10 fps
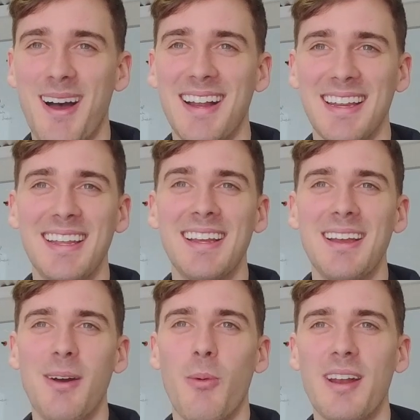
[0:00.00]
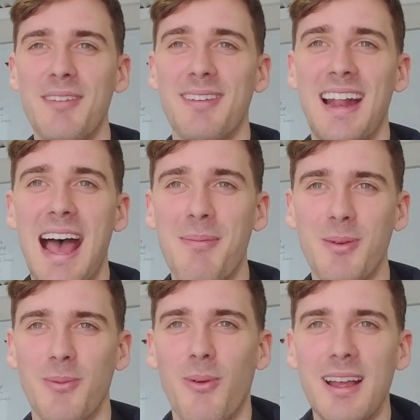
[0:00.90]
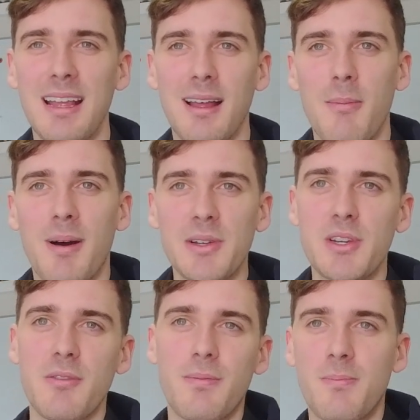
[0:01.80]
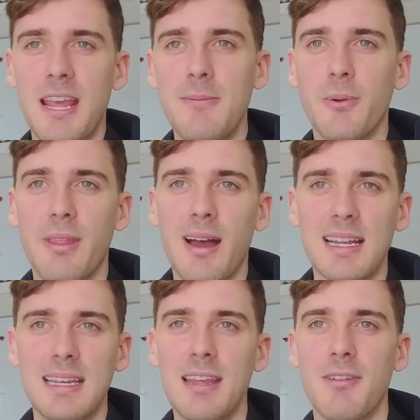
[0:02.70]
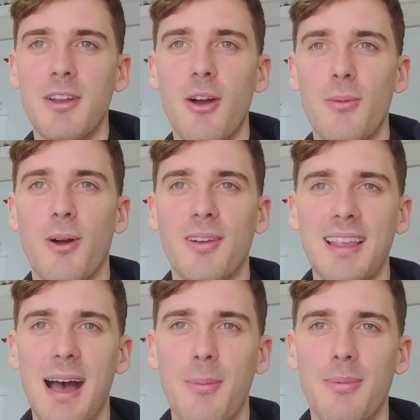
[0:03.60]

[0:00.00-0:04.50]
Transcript: party, what even happened? A bunch of people that I didn't even know rocked up,